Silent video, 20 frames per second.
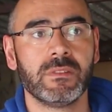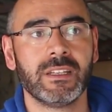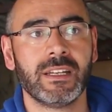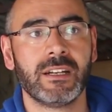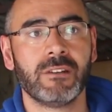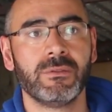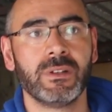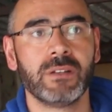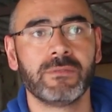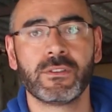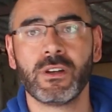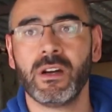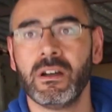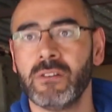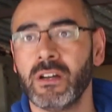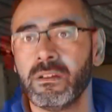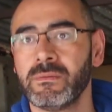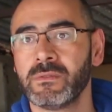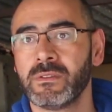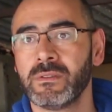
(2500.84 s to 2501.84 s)
You know, we've got
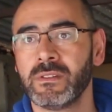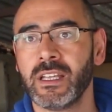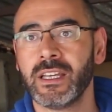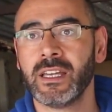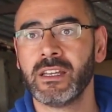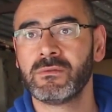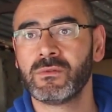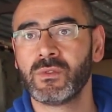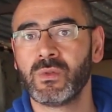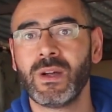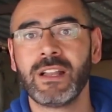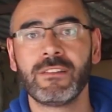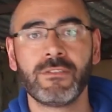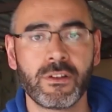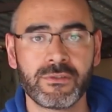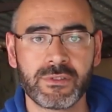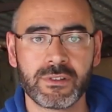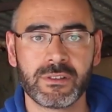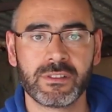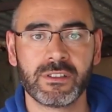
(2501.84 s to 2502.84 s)
near
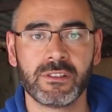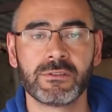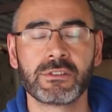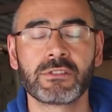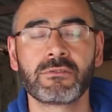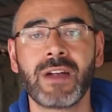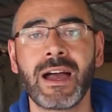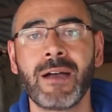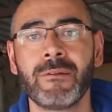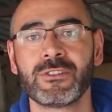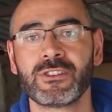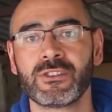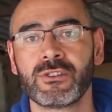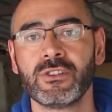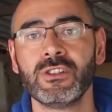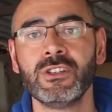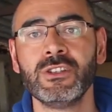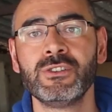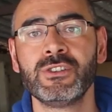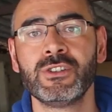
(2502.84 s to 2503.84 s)
1,200 subscribers
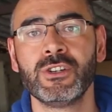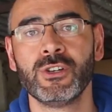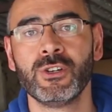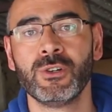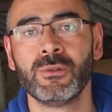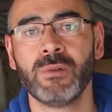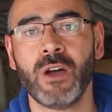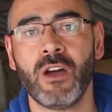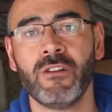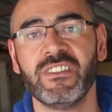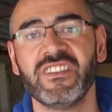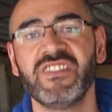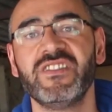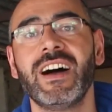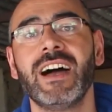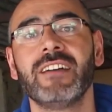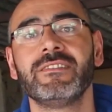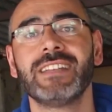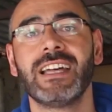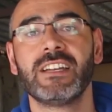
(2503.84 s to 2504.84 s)
on YouTube, over
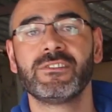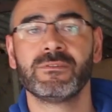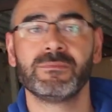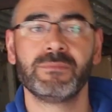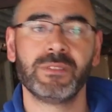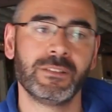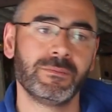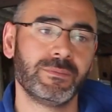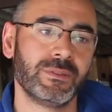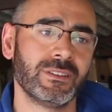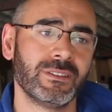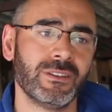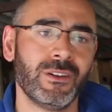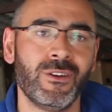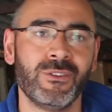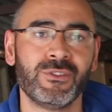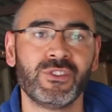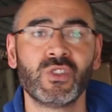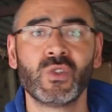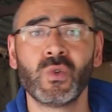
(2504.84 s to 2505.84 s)
5,000 people
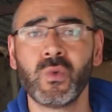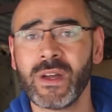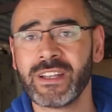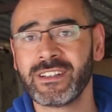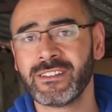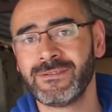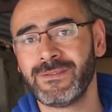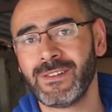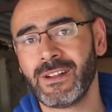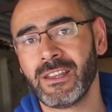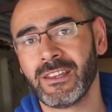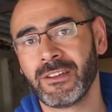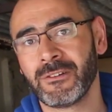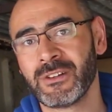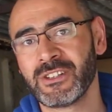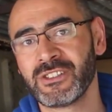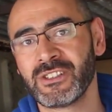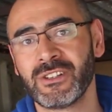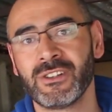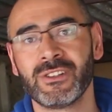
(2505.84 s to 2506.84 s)
on Twitter following
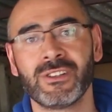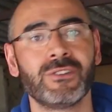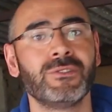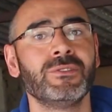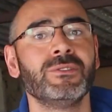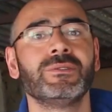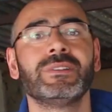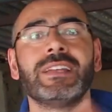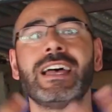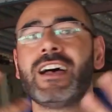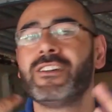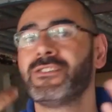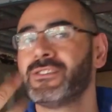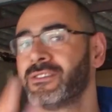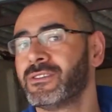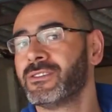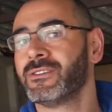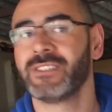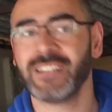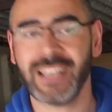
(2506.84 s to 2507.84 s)
us, another
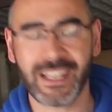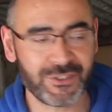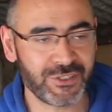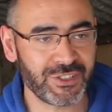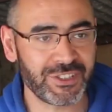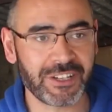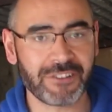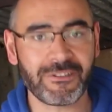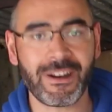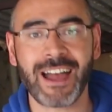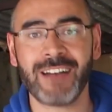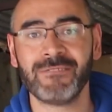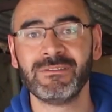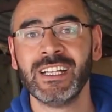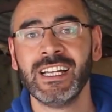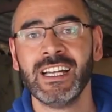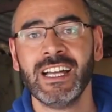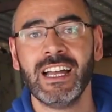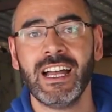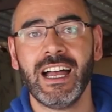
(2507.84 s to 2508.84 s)
2,000 on Instagram,
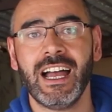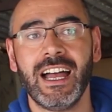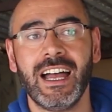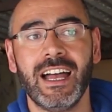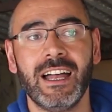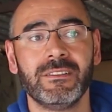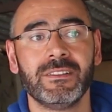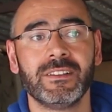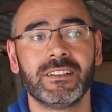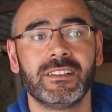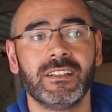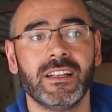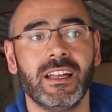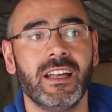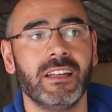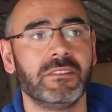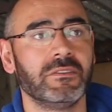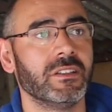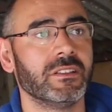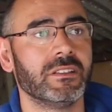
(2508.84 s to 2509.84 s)
and
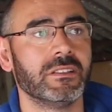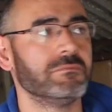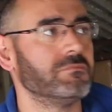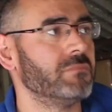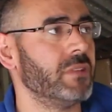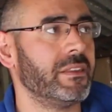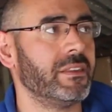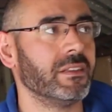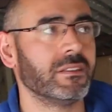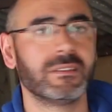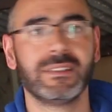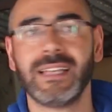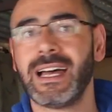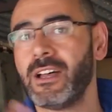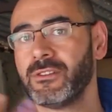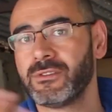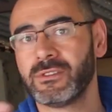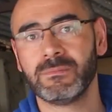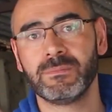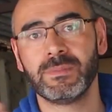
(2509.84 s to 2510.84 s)
another, I think,
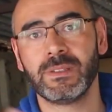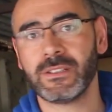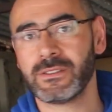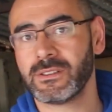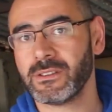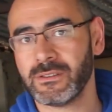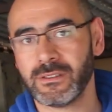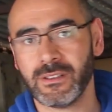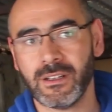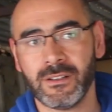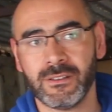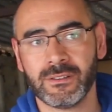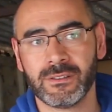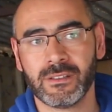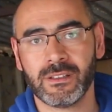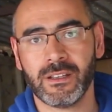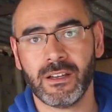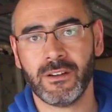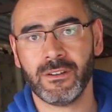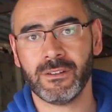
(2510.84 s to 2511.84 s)
1,000 plus
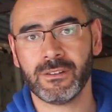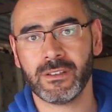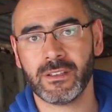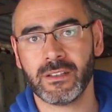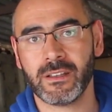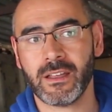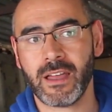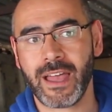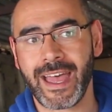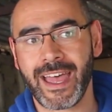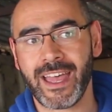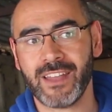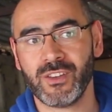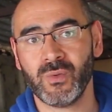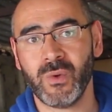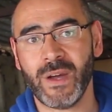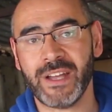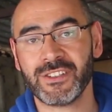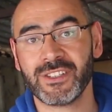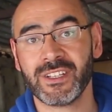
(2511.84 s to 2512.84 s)
on
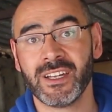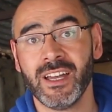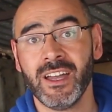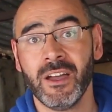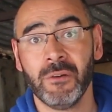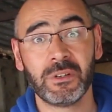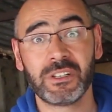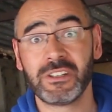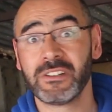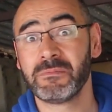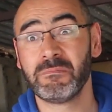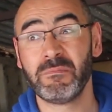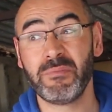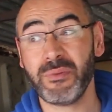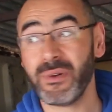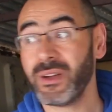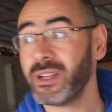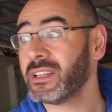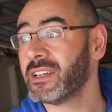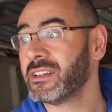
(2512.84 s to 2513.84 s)
Twitch, which is
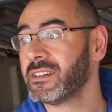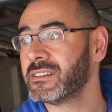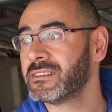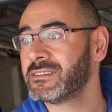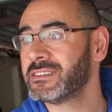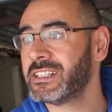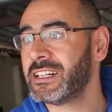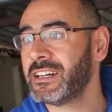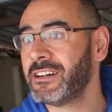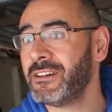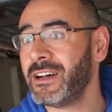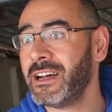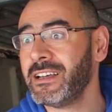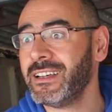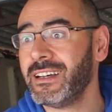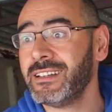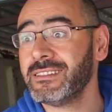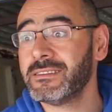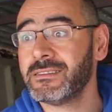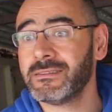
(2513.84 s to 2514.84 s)
brilliant. You know,
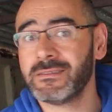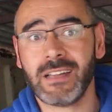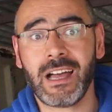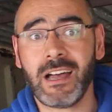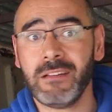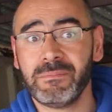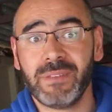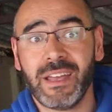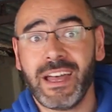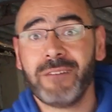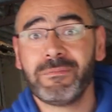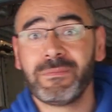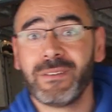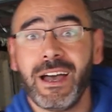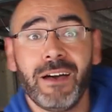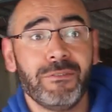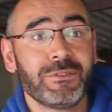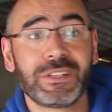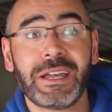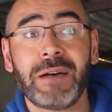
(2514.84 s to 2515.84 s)
I'd be happy.
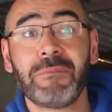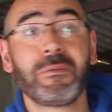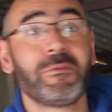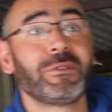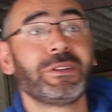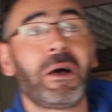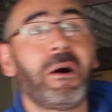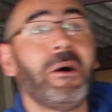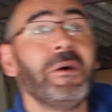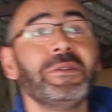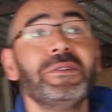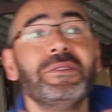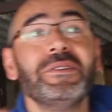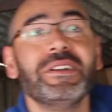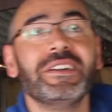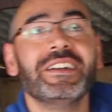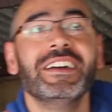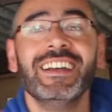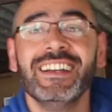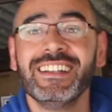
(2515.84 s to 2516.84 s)
I was happy with
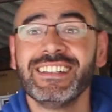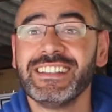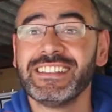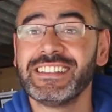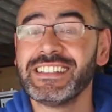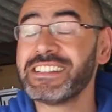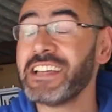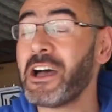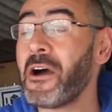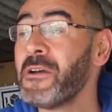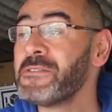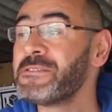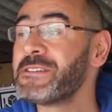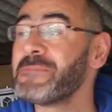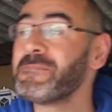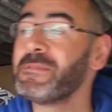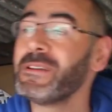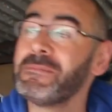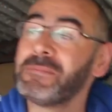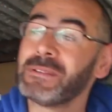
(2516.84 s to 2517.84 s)
100. So there's
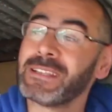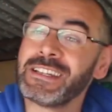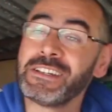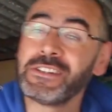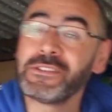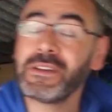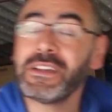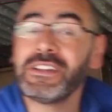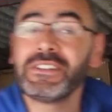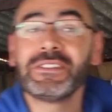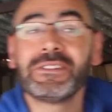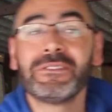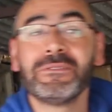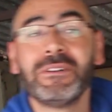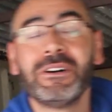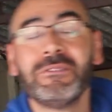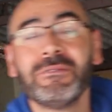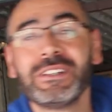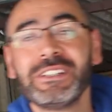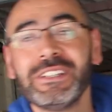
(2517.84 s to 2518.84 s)
100 people interested in
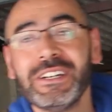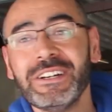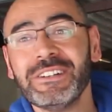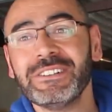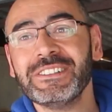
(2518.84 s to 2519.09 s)
what we do.